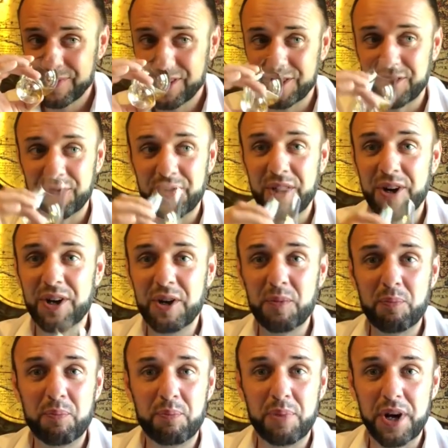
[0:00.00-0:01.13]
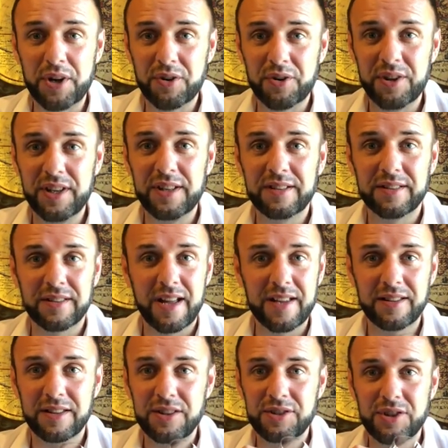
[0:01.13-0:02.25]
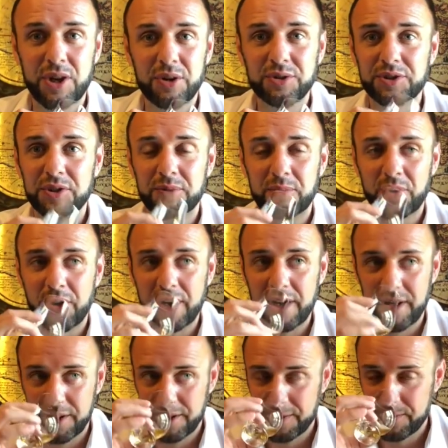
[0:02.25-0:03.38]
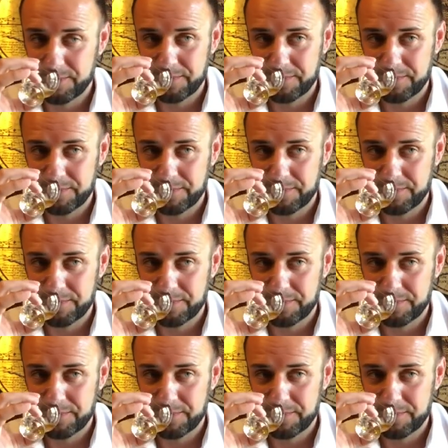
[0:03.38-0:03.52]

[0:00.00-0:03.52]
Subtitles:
Just a very buttery, lightly toasted bread